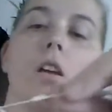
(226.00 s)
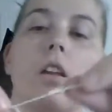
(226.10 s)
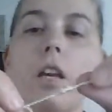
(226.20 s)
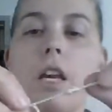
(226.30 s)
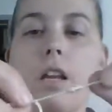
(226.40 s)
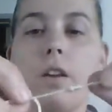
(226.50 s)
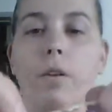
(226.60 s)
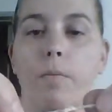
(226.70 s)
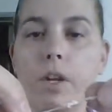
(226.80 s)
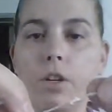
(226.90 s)
And again, you
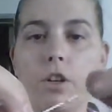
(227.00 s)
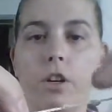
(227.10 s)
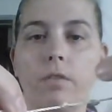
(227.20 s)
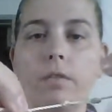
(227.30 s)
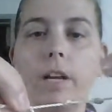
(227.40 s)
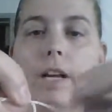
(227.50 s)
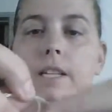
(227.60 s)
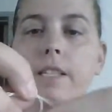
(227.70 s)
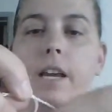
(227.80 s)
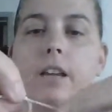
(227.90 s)
want to make sure, like I
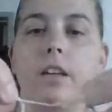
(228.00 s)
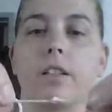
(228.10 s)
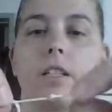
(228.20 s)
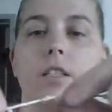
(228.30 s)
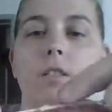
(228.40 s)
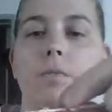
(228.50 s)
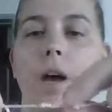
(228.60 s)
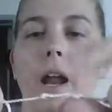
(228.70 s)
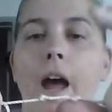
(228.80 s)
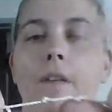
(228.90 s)
said, because this is
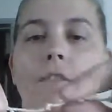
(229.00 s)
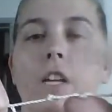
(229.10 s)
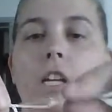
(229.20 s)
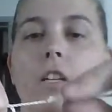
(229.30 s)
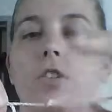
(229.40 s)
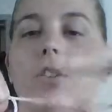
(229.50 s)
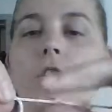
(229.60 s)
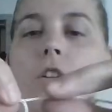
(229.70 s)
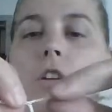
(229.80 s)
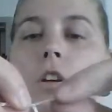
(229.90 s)
about ½ an inch,
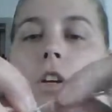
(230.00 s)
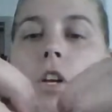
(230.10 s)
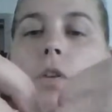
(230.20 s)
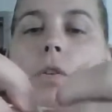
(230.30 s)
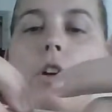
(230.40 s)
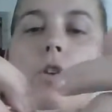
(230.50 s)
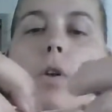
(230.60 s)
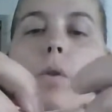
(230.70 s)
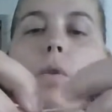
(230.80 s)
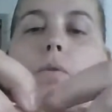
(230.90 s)
you want to do
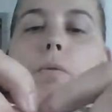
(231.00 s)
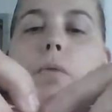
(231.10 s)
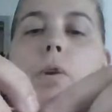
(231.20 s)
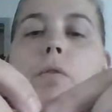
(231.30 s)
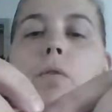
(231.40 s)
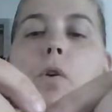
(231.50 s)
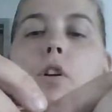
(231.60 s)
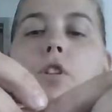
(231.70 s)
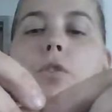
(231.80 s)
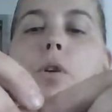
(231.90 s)
anywhere from
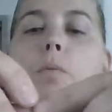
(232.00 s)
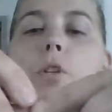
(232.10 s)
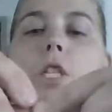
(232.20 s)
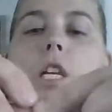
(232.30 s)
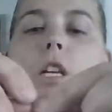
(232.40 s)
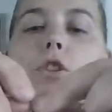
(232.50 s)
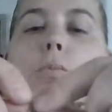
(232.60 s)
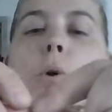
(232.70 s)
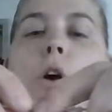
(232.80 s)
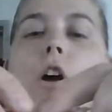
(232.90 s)
3/4 to almost an inch
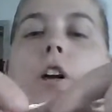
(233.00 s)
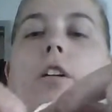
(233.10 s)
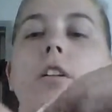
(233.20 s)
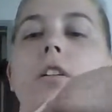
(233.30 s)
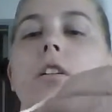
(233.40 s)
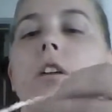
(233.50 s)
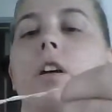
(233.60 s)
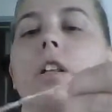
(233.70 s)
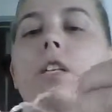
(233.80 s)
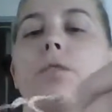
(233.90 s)
apart
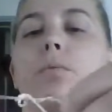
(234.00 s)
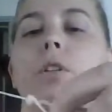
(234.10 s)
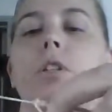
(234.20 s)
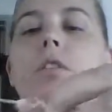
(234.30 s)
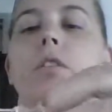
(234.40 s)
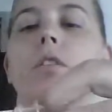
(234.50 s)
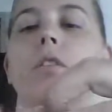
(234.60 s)
on this one.